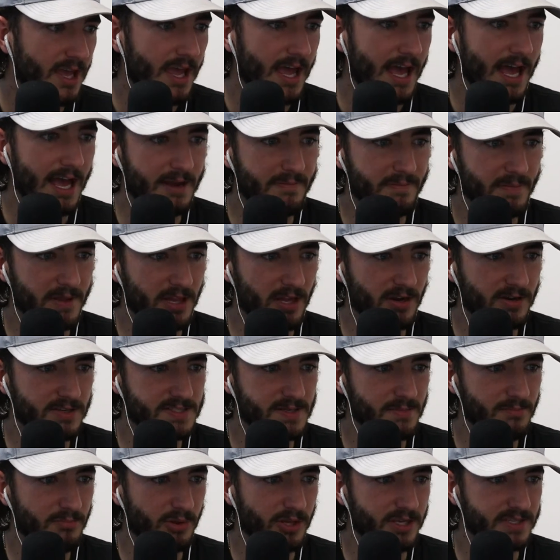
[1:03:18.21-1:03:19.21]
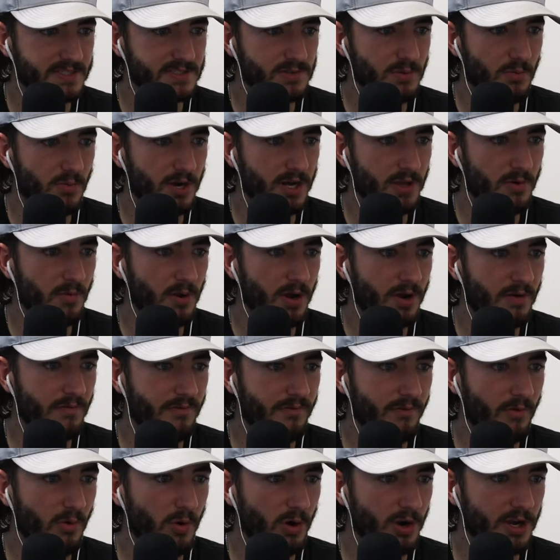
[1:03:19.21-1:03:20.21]
Ekman-Larsson plays
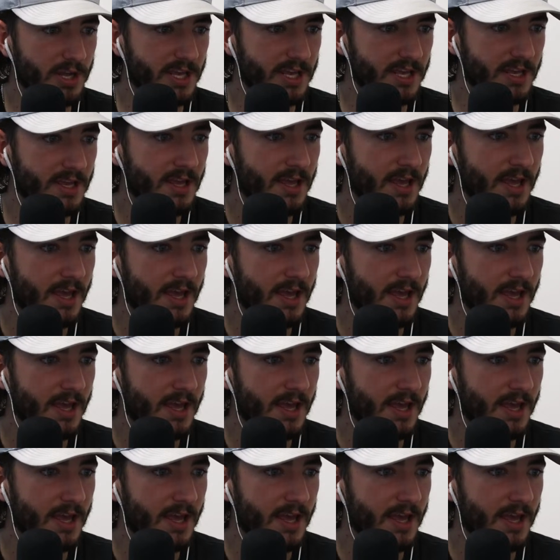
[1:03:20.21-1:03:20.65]
21:40.